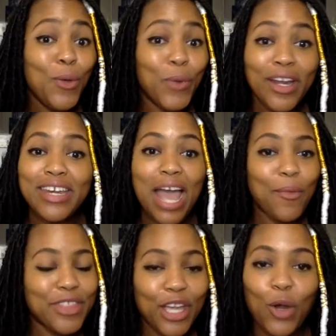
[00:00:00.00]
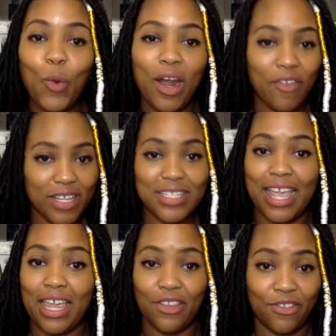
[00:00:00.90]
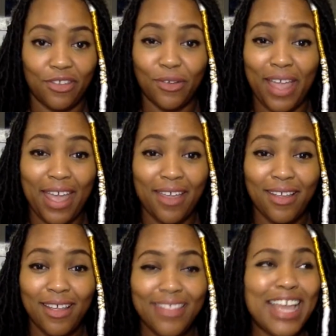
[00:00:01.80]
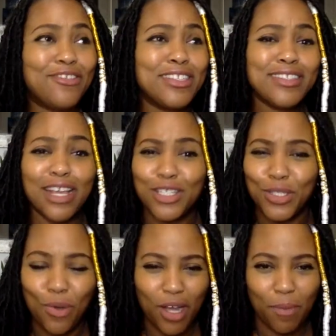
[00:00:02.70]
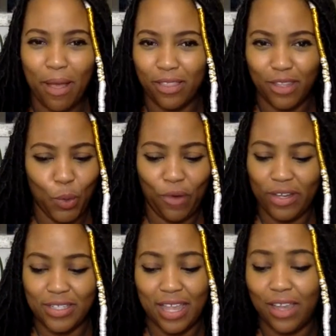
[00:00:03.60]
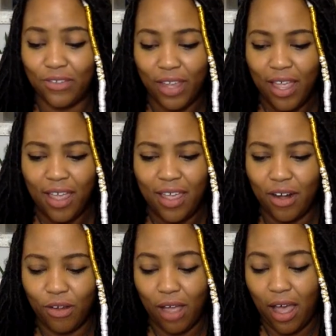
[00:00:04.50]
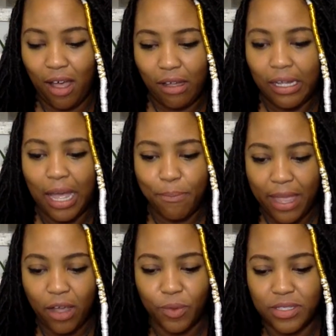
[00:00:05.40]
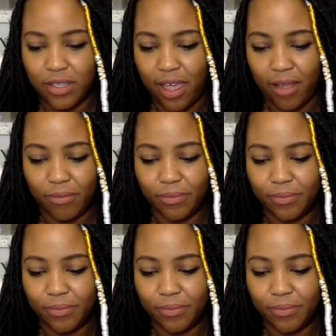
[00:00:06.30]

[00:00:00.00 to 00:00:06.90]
We are now in the Aquarius Age, okay? The ancient texts talk about the Aquarius Age, and I may go into that.